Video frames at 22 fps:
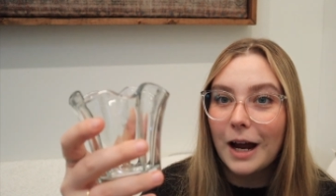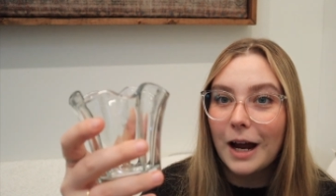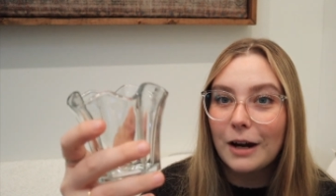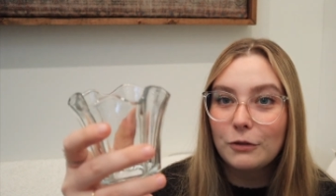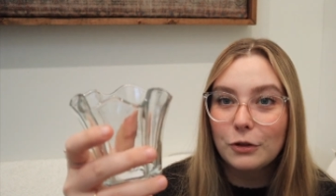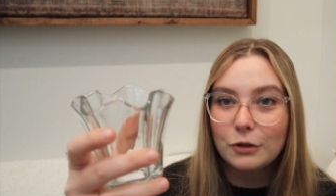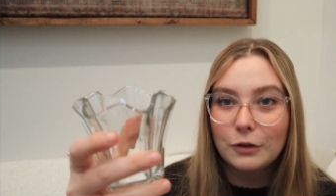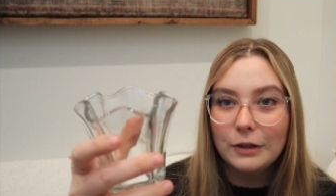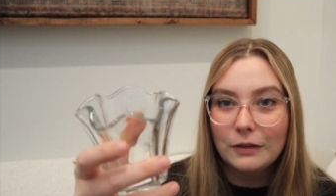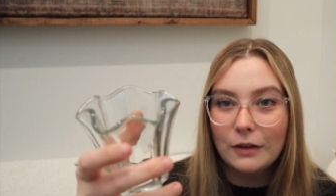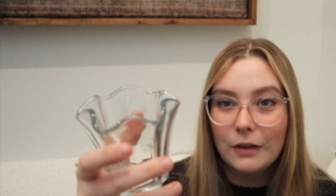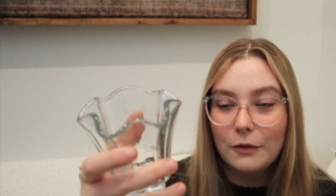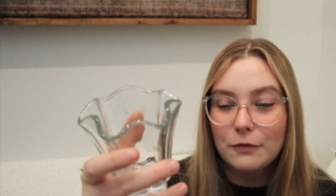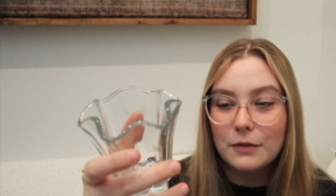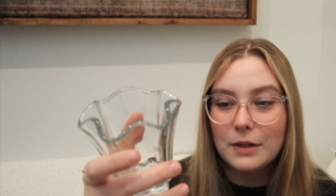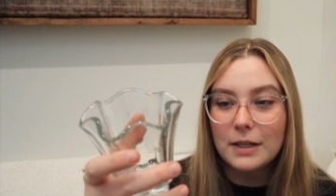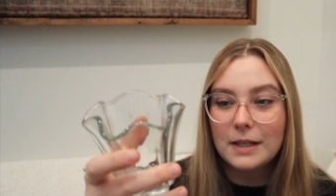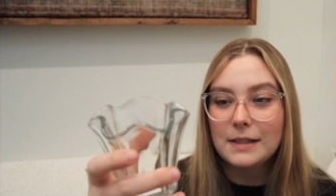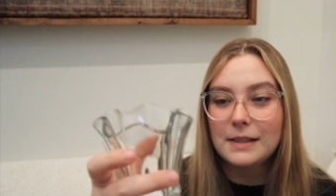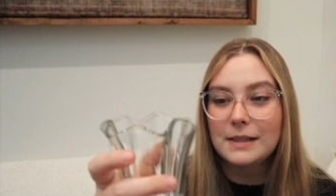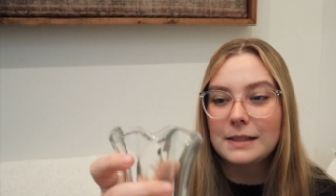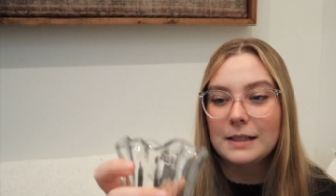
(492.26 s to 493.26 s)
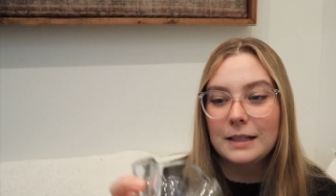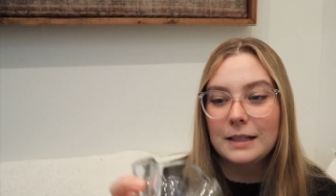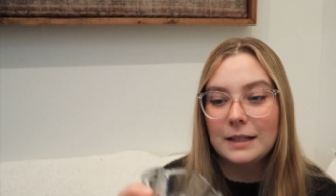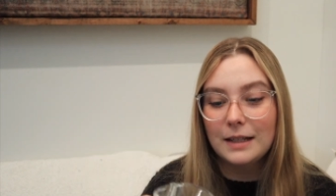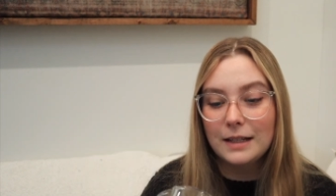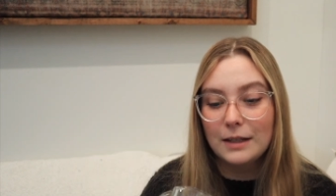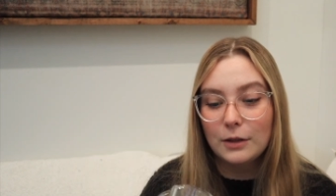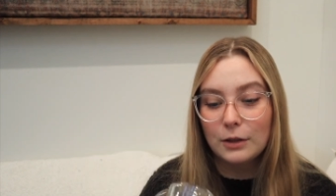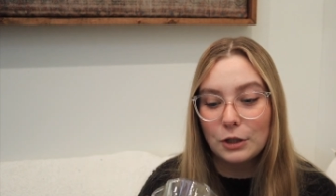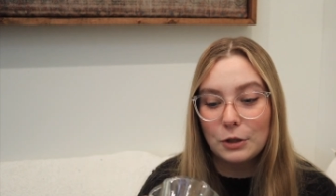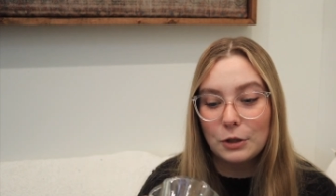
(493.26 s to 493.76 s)
really love this.
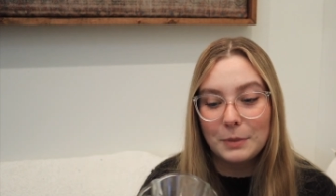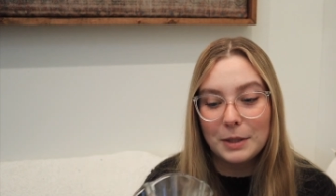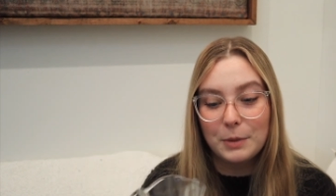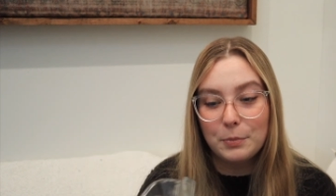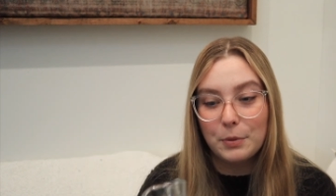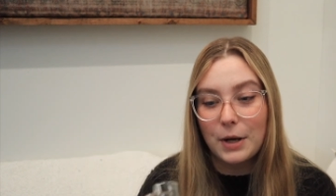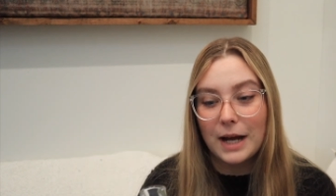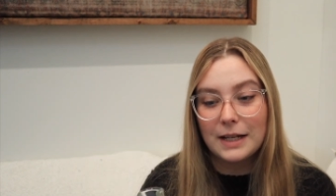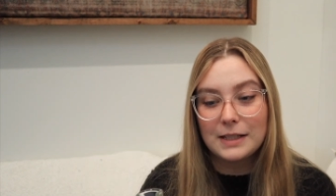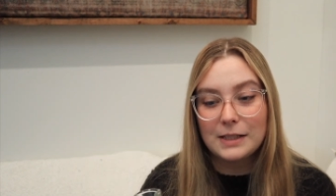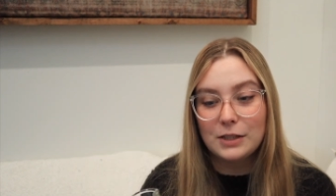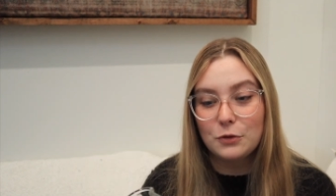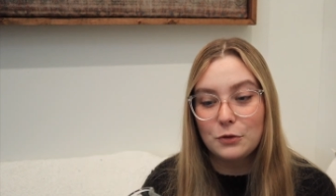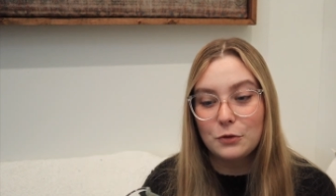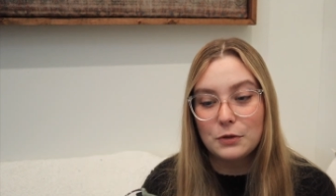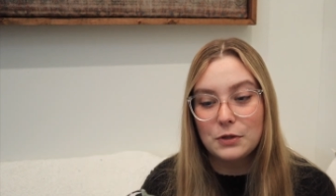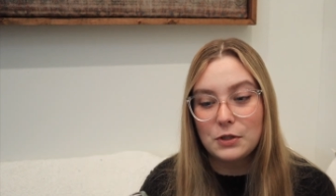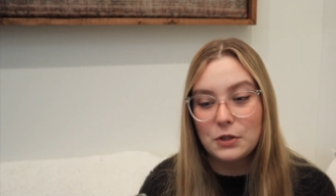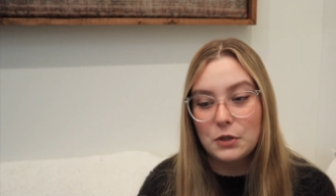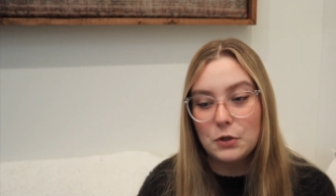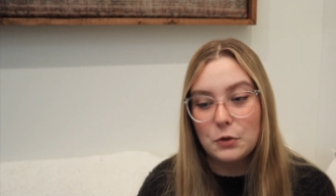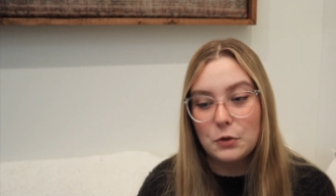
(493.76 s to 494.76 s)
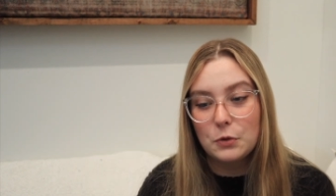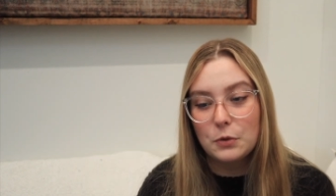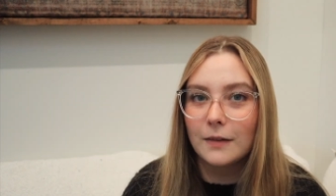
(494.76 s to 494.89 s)
It could be practical too.